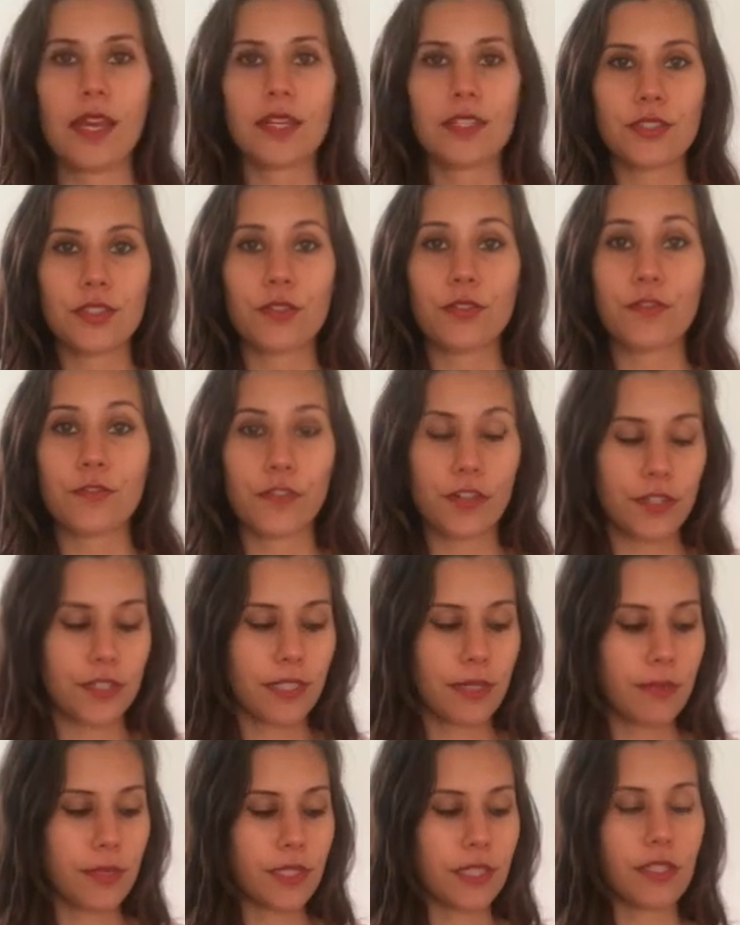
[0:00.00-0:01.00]
So first
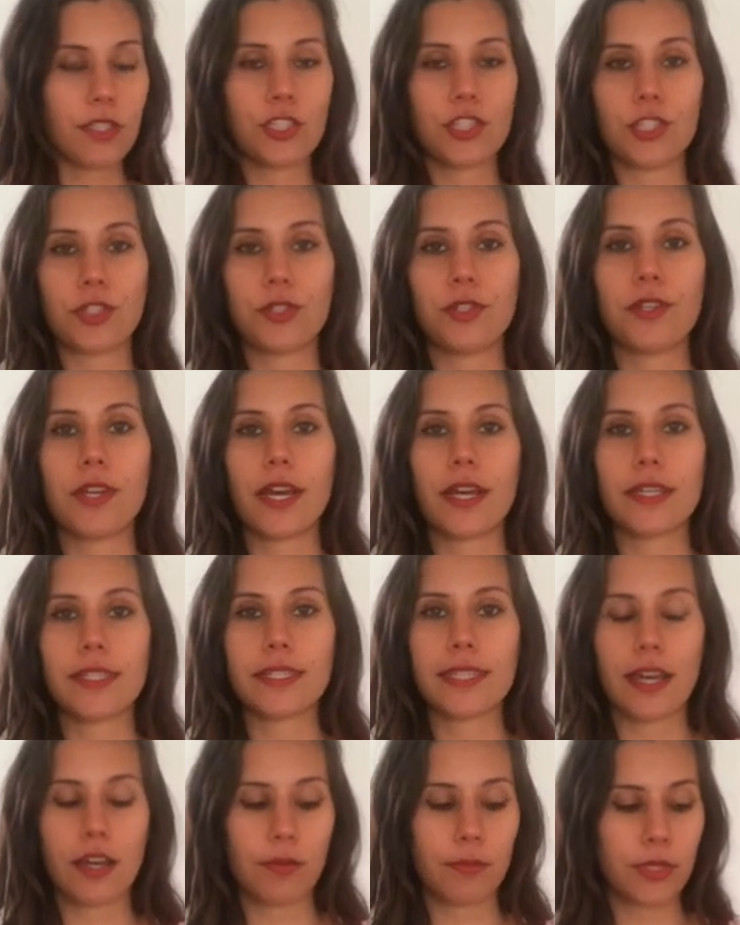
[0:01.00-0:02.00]
I'm just gonna show you
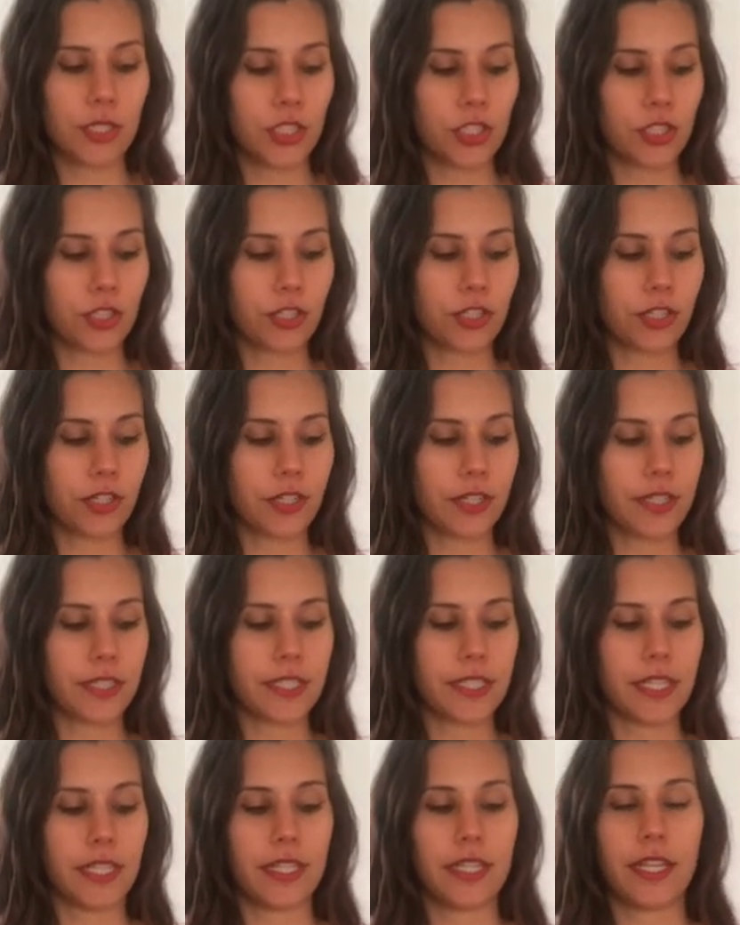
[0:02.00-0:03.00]
guys how much sugar
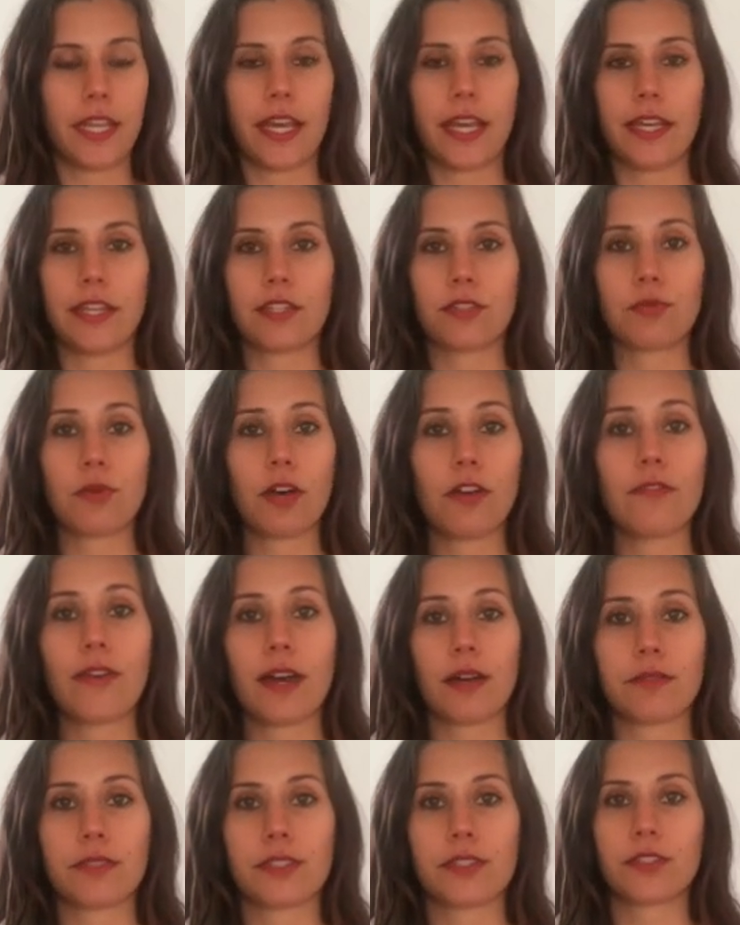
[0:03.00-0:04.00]
is in a
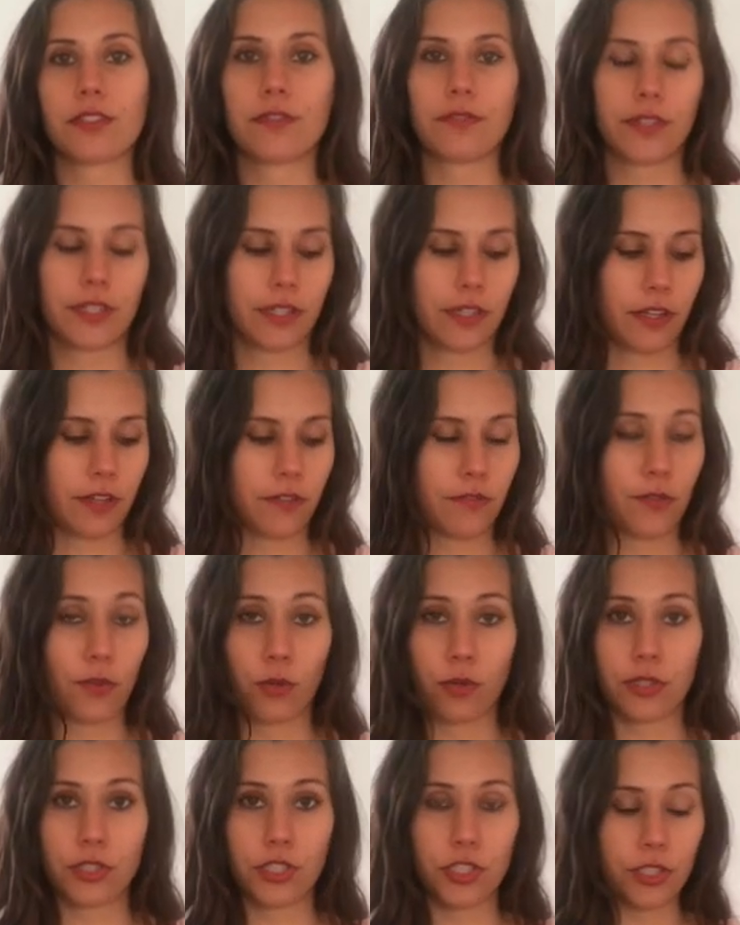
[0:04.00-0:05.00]
12-ounce serving of
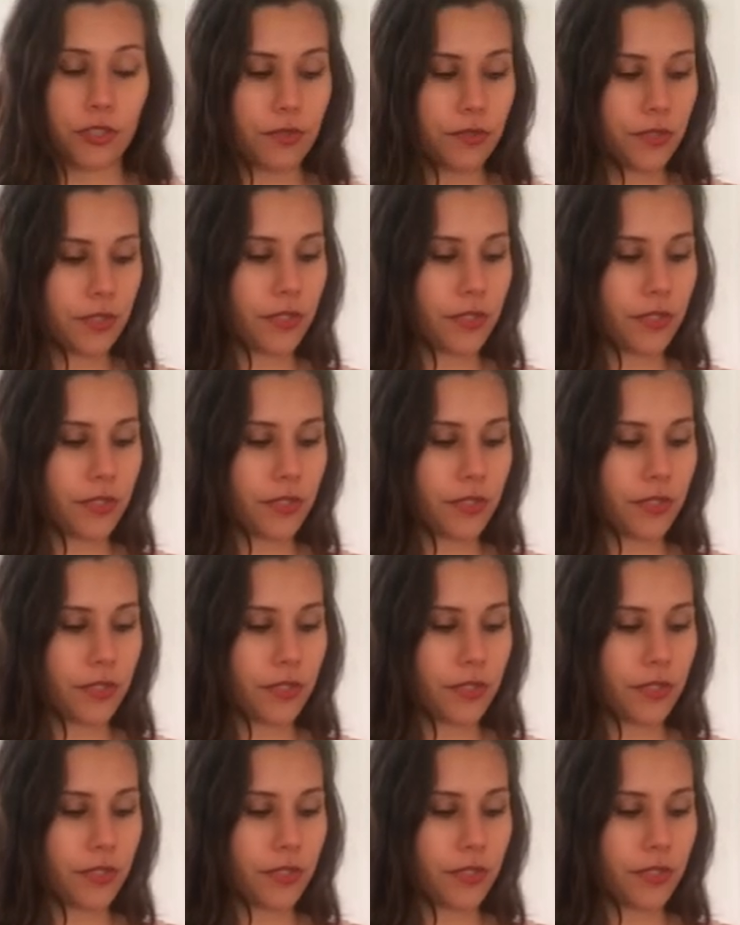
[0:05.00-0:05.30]
orange juice.